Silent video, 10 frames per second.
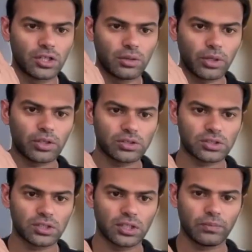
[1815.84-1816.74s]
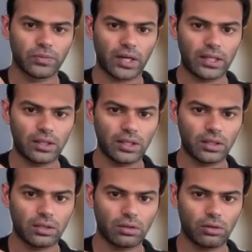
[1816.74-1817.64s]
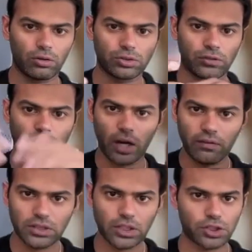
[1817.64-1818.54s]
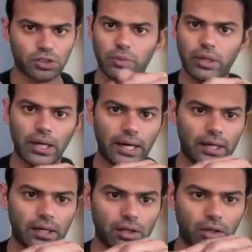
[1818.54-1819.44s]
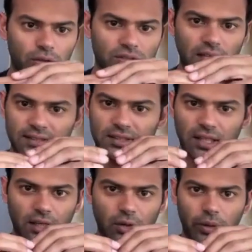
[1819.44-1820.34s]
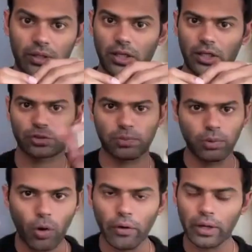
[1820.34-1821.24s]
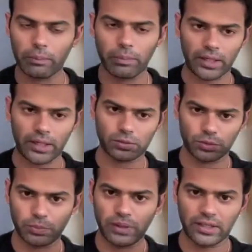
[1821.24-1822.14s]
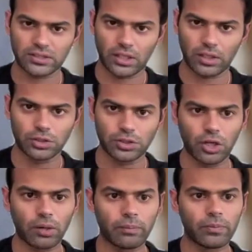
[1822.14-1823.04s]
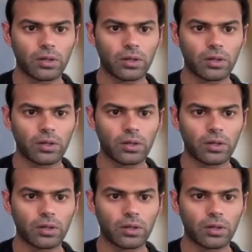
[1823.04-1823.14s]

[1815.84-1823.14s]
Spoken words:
Because I think sort of conversational BI, starts taking away the exploring parts, which BI has done a good job.